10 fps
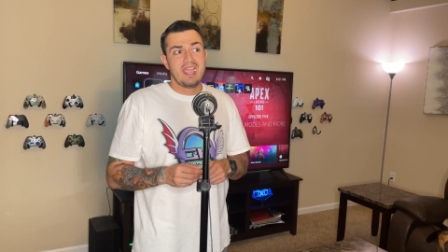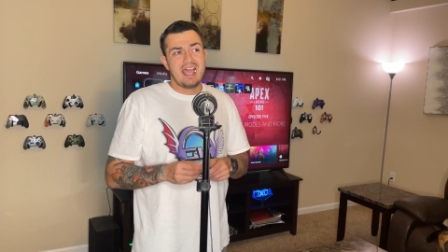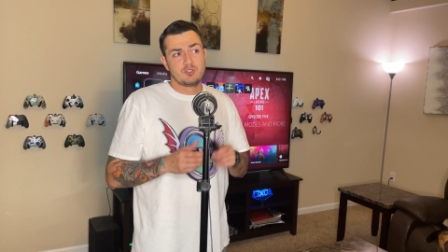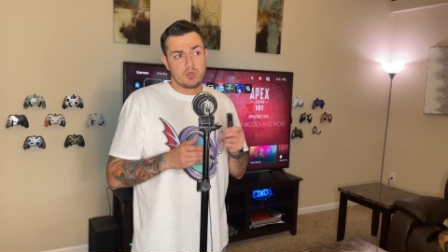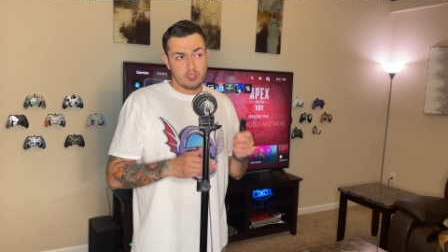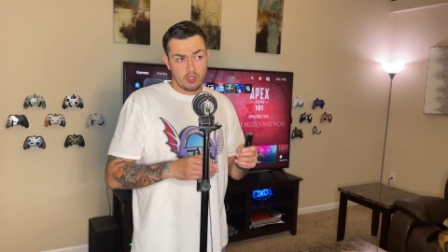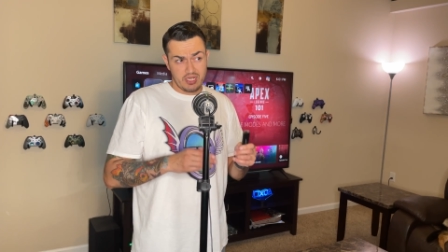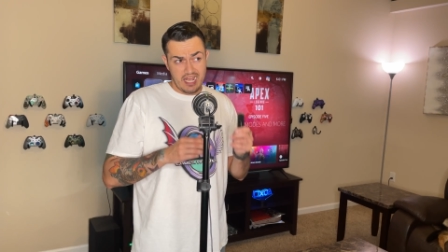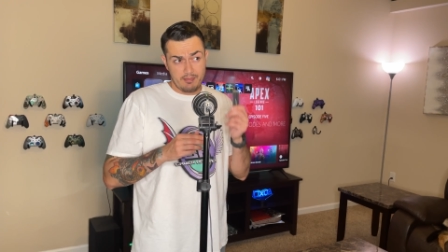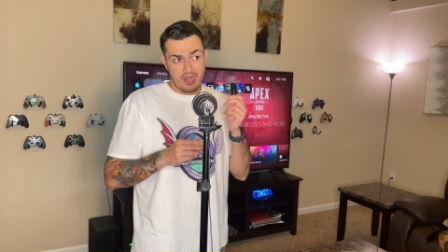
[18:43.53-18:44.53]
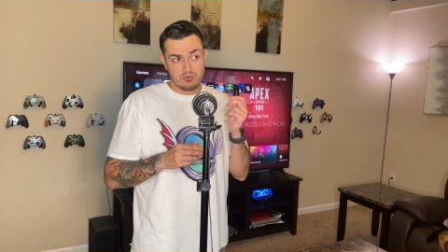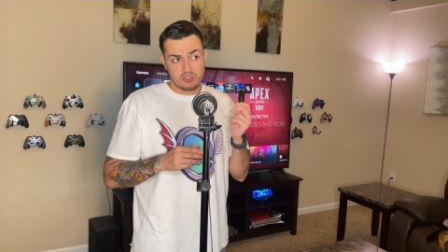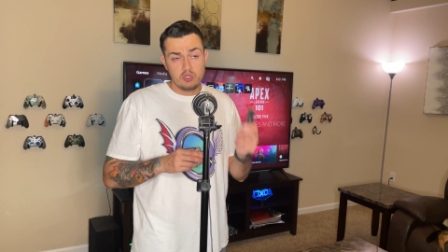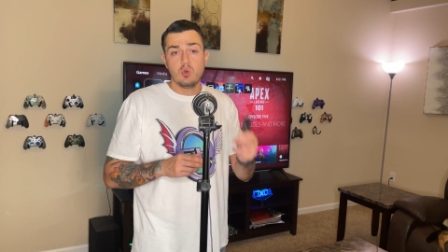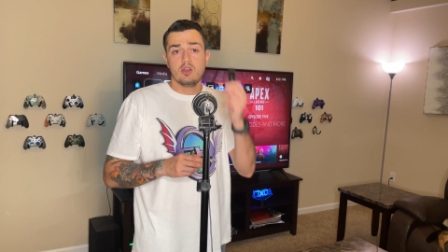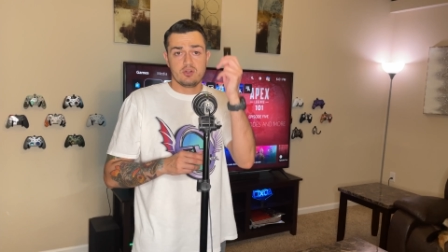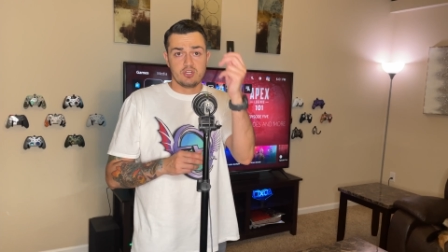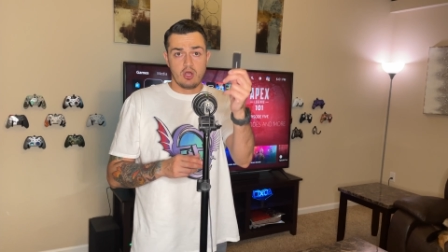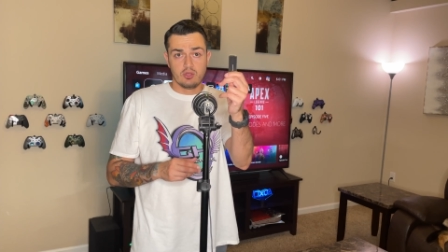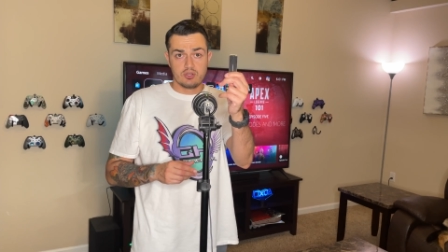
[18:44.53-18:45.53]
As we are looking at about
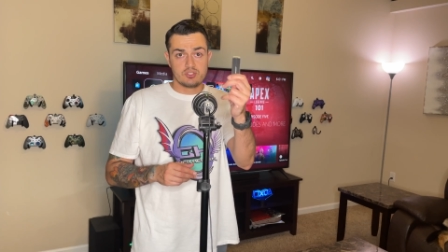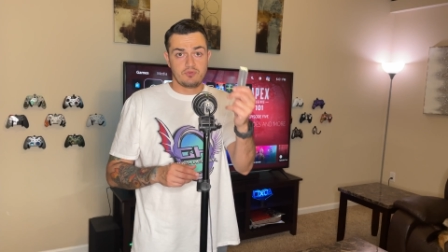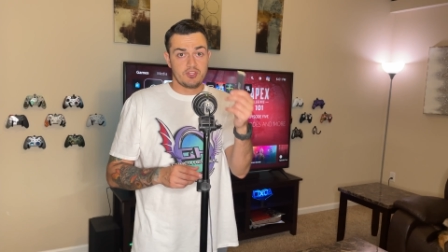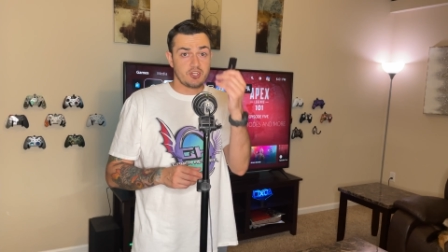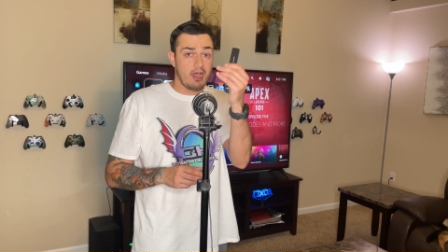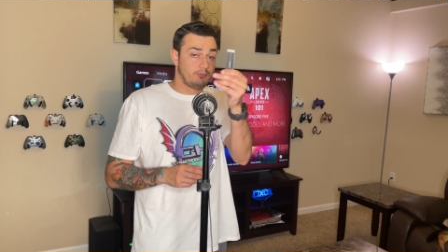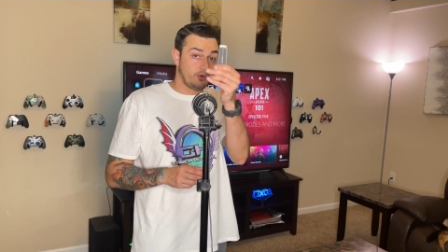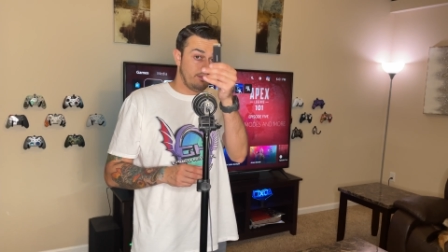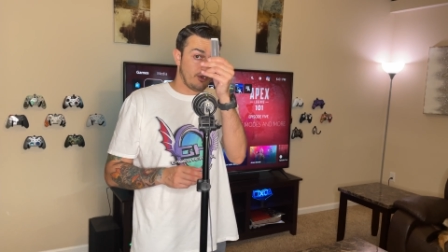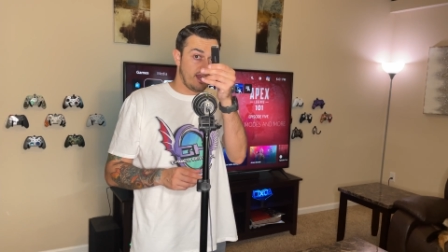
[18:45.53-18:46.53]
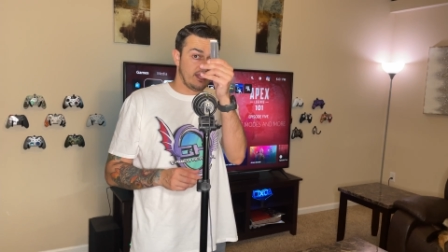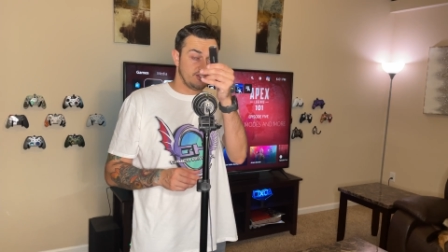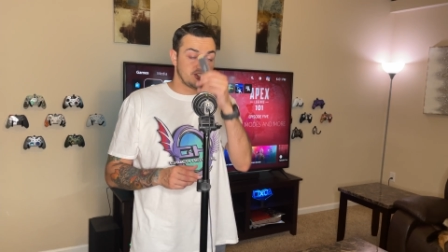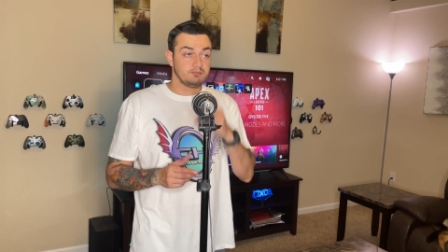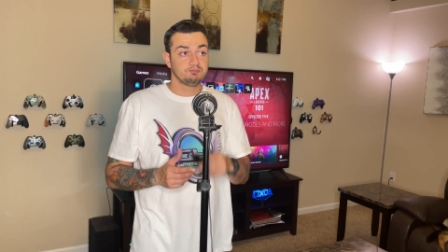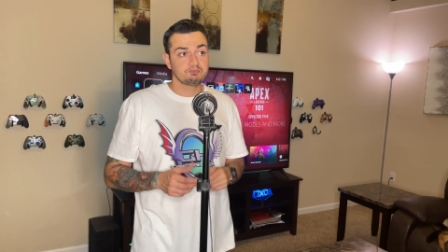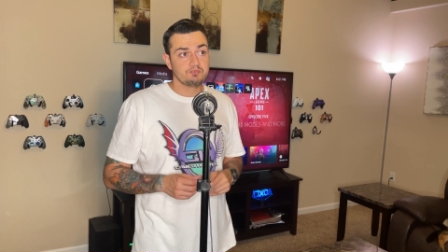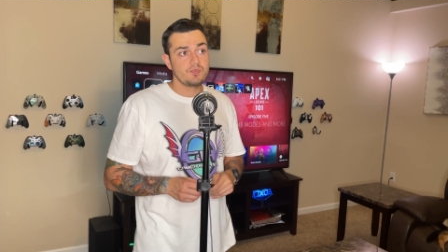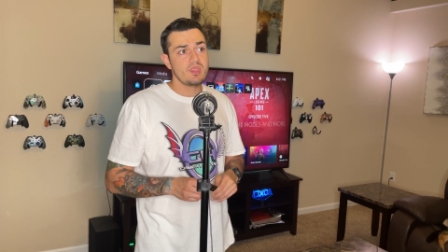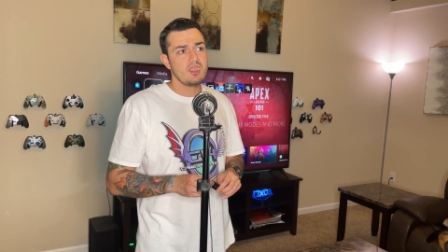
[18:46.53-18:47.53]
$200 for the top three brands
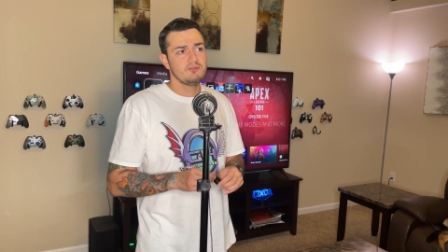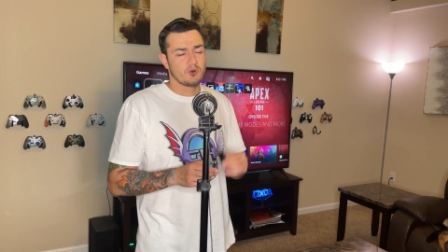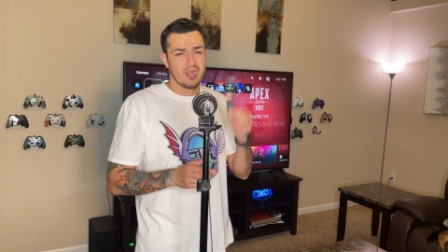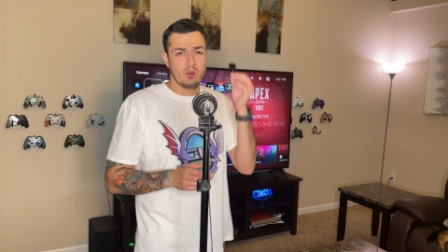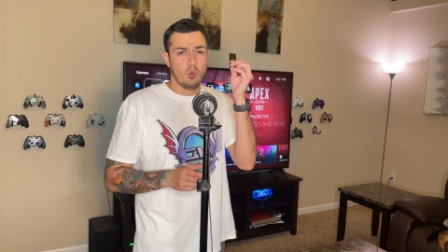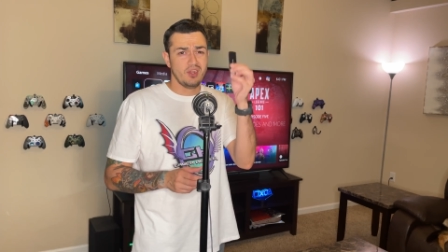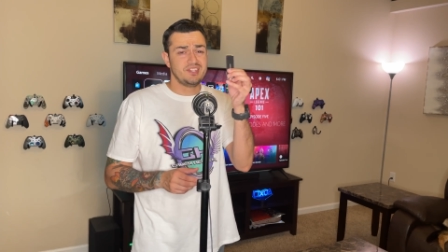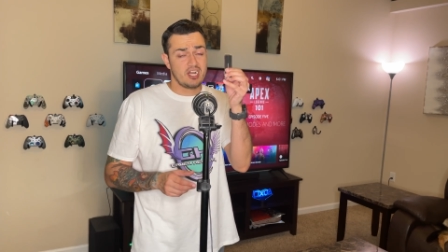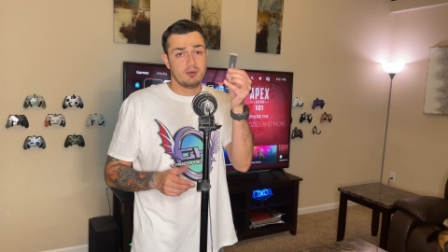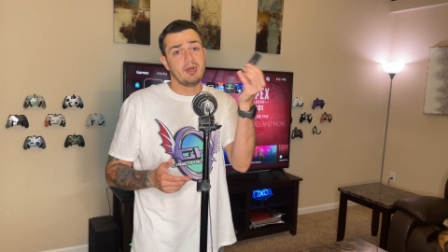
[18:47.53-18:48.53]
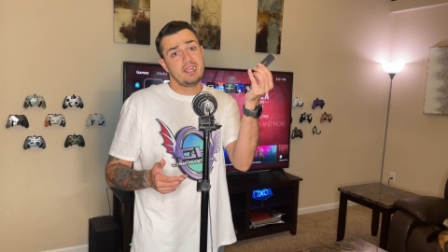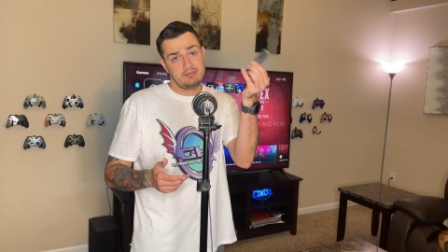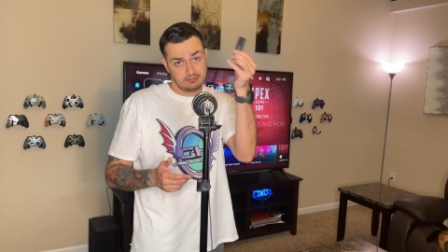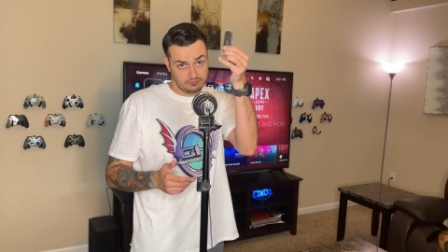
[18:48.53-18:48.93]
for a one terabyte